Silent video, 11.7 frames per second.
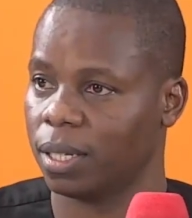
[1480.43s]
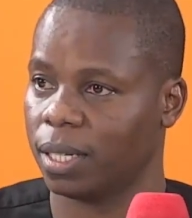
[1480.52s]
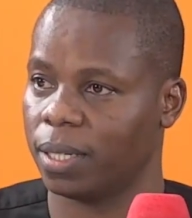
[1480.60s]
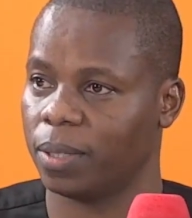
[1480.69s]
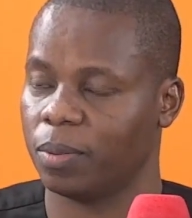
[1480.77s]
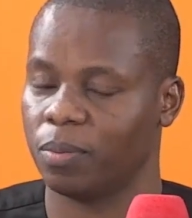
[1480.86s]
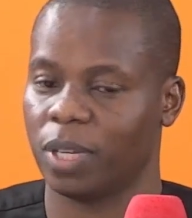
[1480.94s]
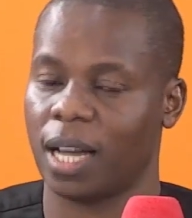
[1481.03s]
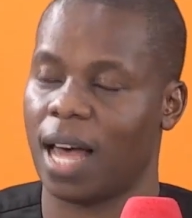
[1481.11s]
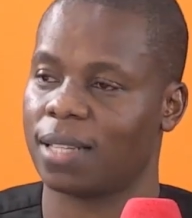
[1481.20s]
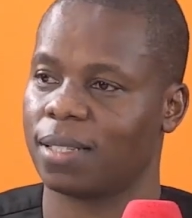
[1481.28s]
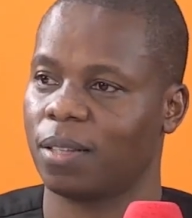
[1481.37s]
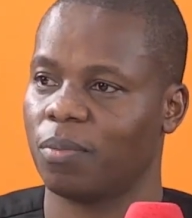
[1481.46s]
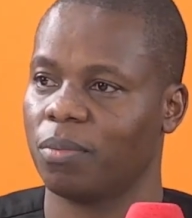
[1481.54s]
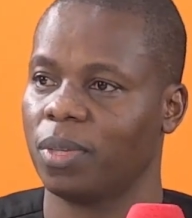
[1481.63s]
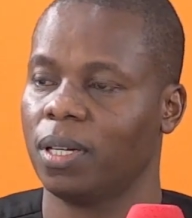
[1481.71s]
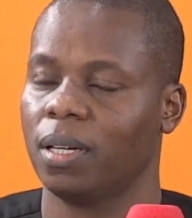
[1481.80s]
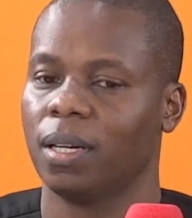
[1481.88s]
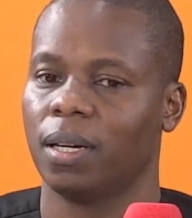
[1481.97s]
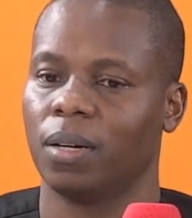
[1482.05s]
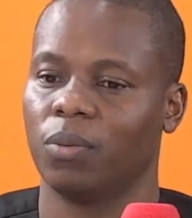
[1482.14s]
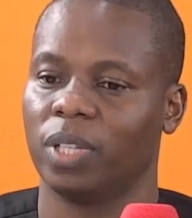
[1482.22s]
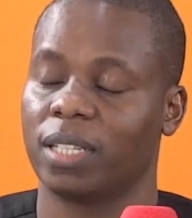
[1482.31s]
and ask them
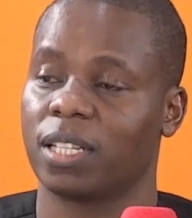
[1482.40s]
whether